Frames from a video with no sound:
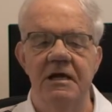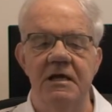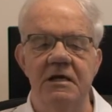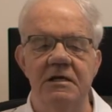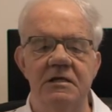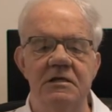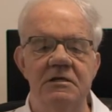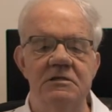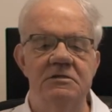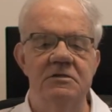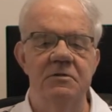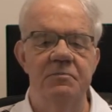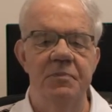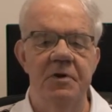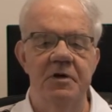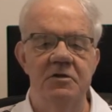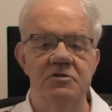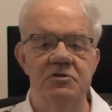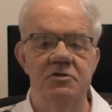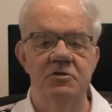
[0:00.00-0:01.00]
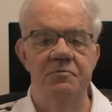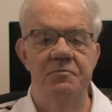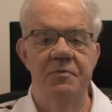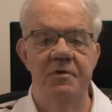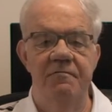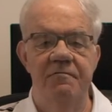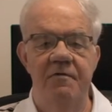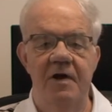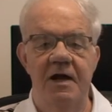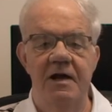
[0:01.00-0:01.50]
it is supposed to
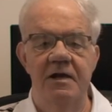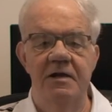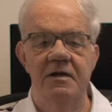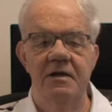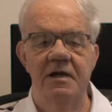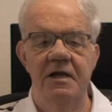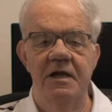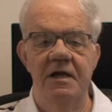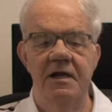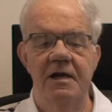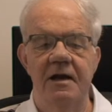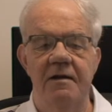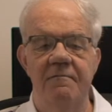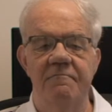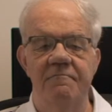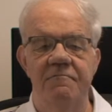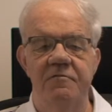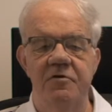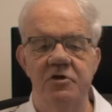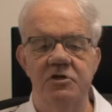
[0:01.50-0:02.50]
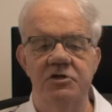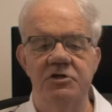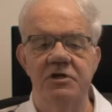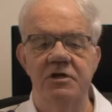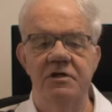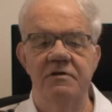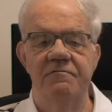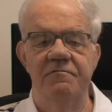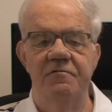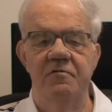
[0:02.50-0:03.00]
provide an income
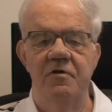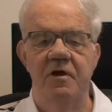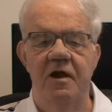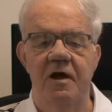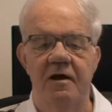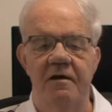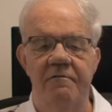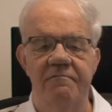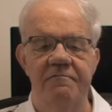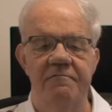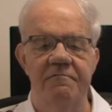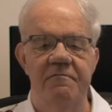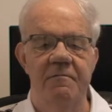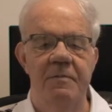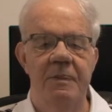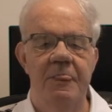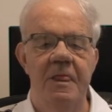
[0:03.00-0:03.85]
virtually for life.